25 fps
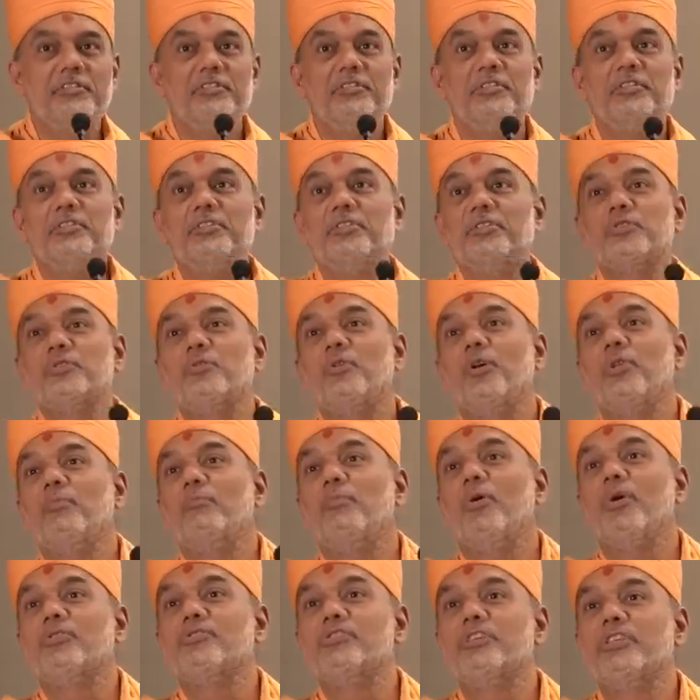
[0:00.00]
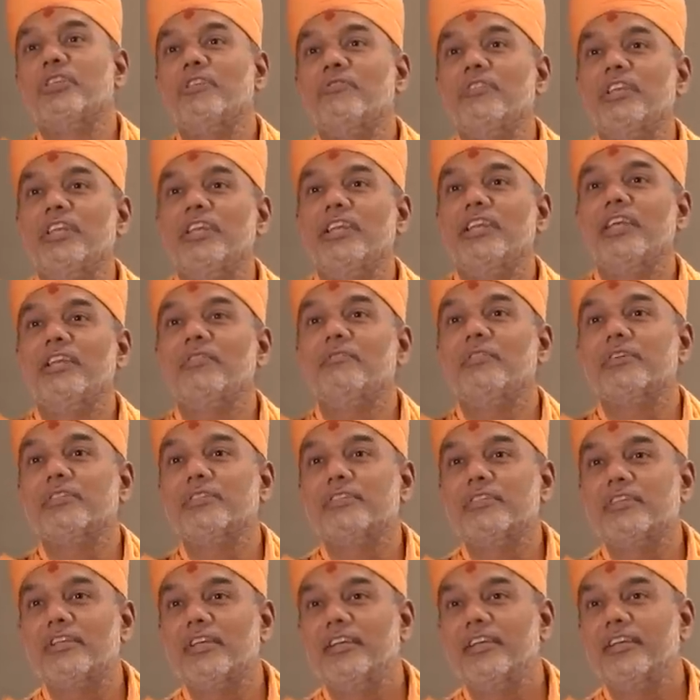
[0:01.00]
This is called positivity in
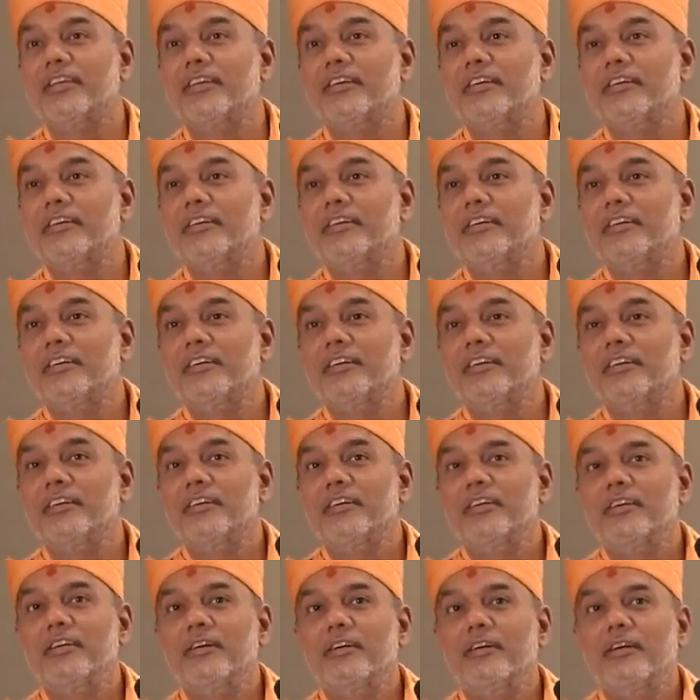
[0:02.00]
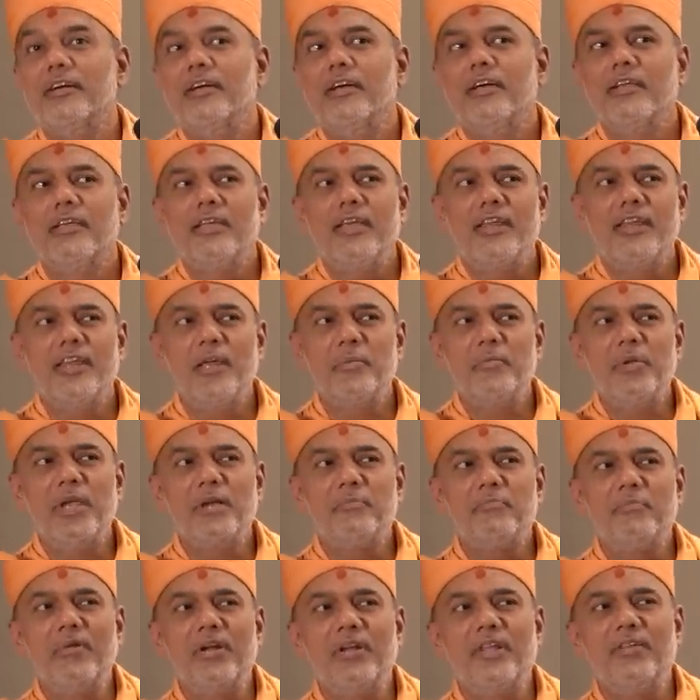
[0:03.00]
adversity. Can I
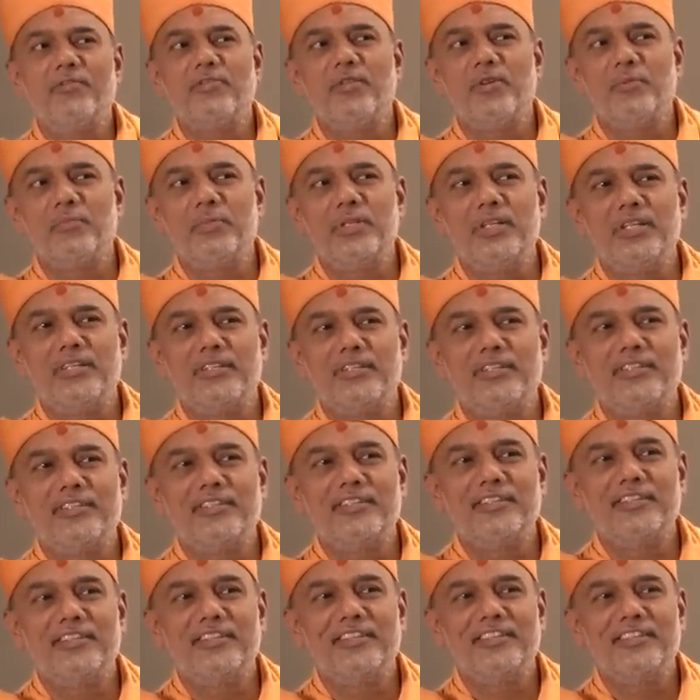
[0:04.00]
make money from this?